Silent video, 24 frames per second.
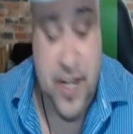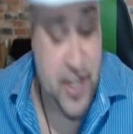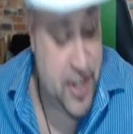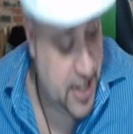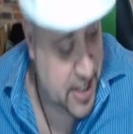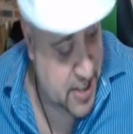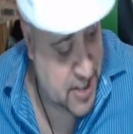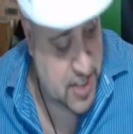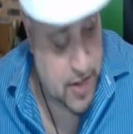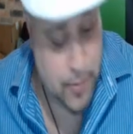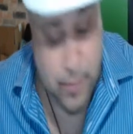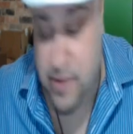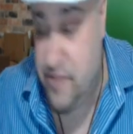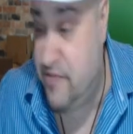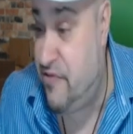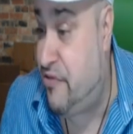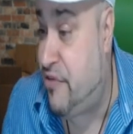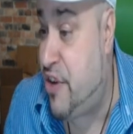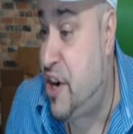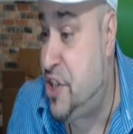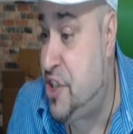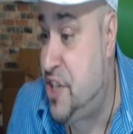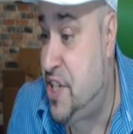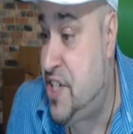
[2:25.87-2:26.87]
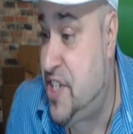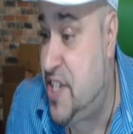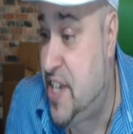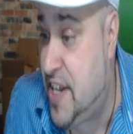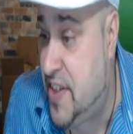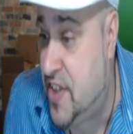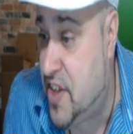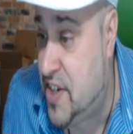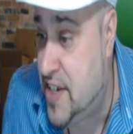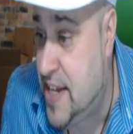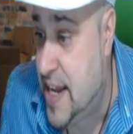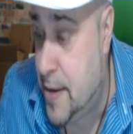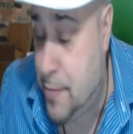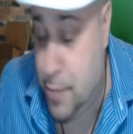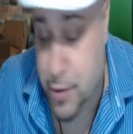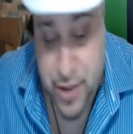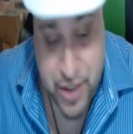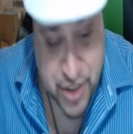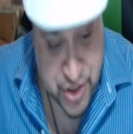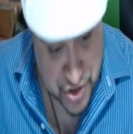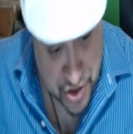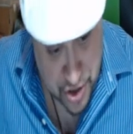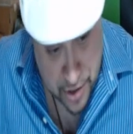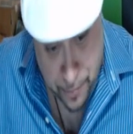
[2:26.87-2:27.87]
You need someone fresh to sit at the table
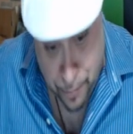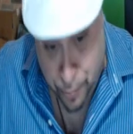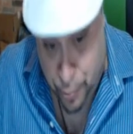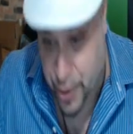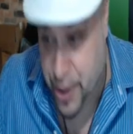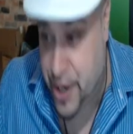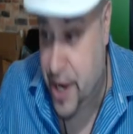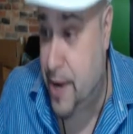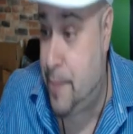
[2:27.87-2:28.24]
to start